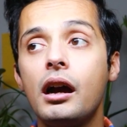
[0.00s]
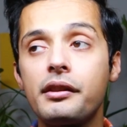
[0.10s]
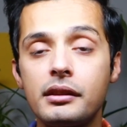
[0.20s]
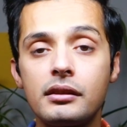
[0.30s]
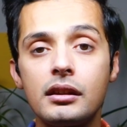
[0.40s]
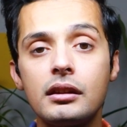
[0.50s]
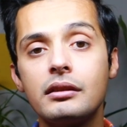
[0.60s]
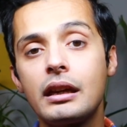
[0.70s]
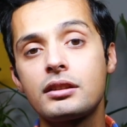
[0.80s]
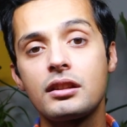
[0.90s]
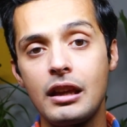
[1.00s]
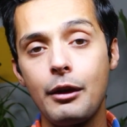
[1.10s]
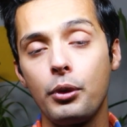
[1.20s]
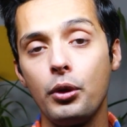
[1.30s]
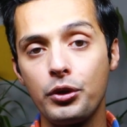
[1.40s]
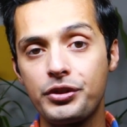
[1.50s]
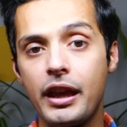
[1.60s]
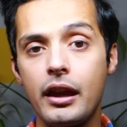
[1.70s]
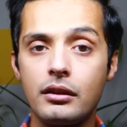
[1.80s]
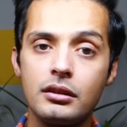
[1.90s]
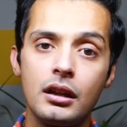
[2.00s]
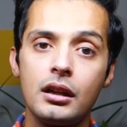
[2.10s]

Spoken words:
I think the next examples that